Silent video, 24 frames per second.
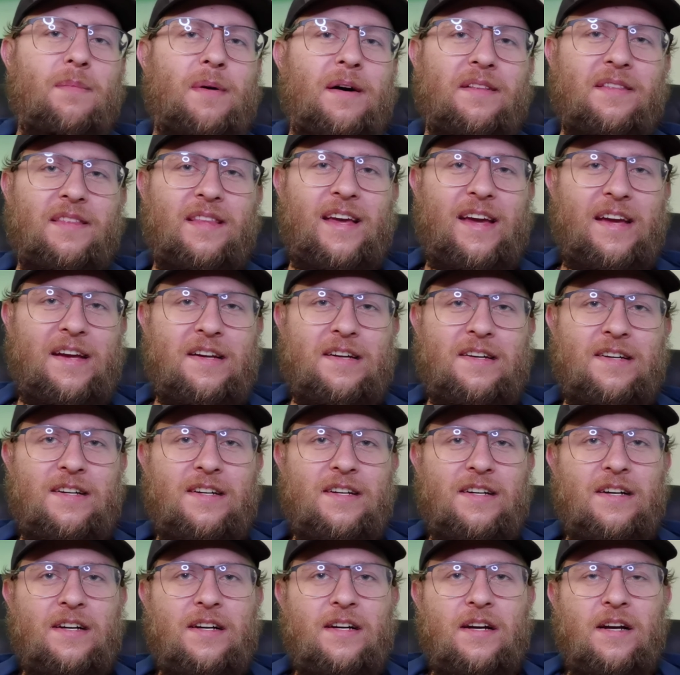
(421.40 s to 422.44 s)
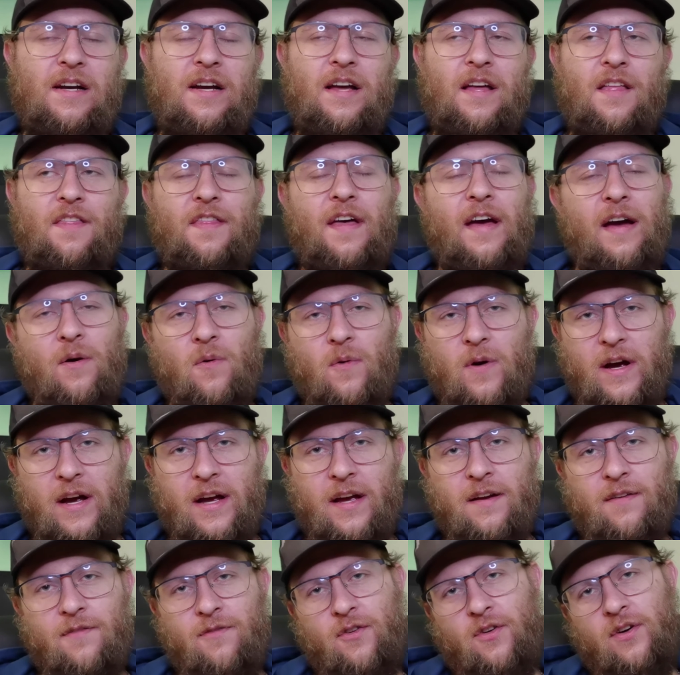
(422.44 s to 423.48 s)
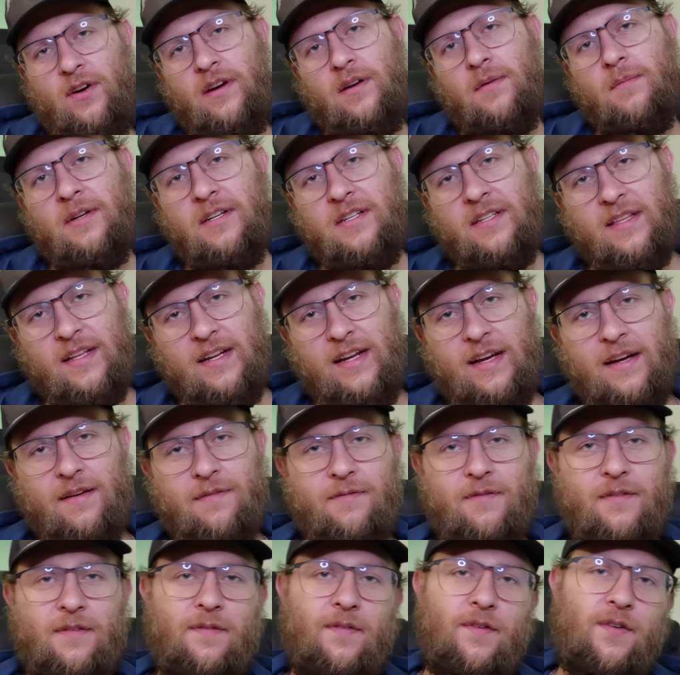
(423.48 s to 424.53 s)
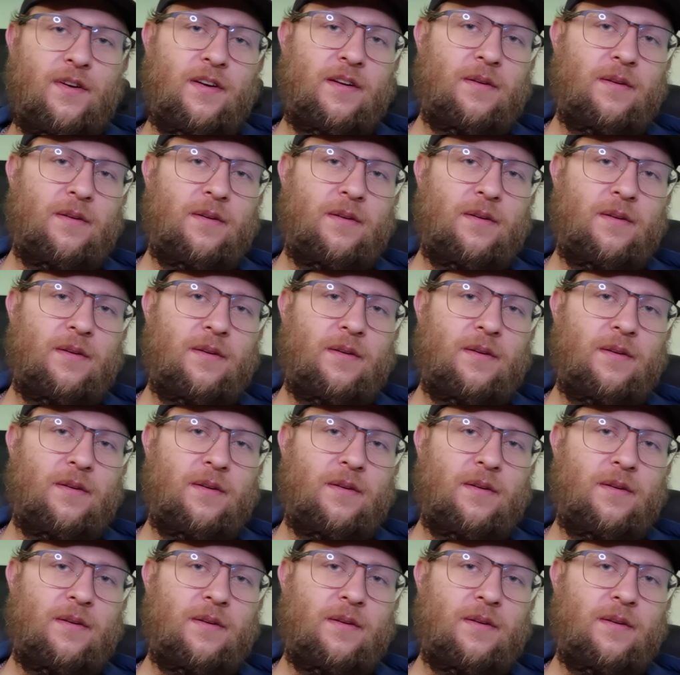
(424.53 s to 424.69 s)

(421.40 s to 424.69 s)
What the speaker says: right about there. That way, you're a little bit to the left,